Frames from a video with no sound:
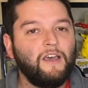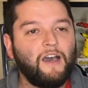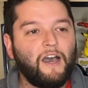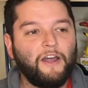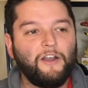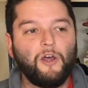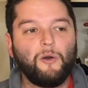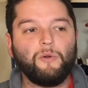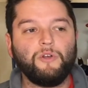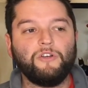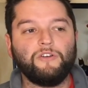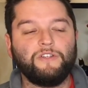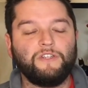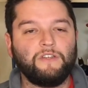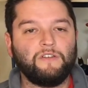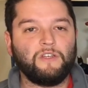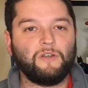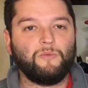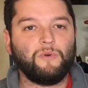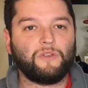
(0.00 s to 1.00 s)
I know when you're
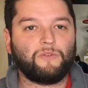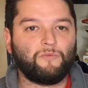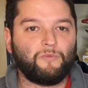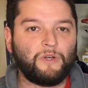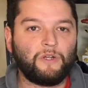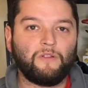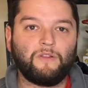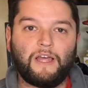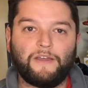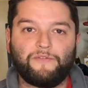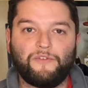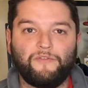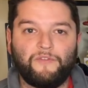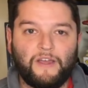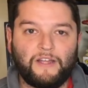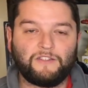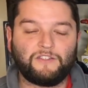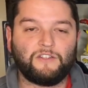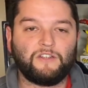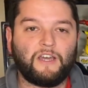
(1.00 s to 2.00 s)
dealing with real life
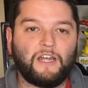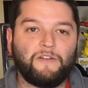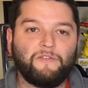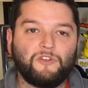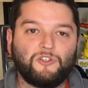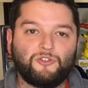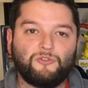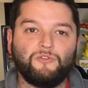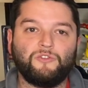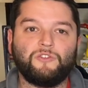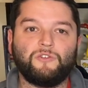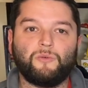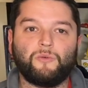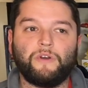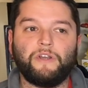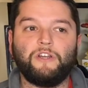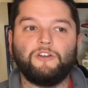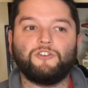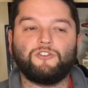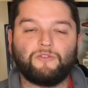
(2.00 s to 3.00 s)
events and kind of a true
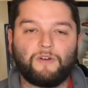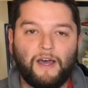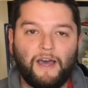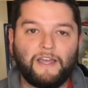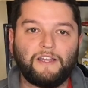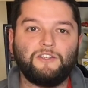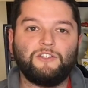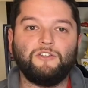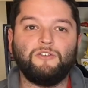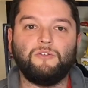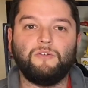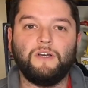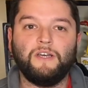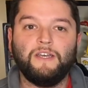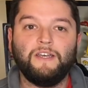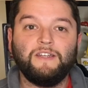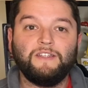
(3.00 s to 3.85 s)
story, you're trying to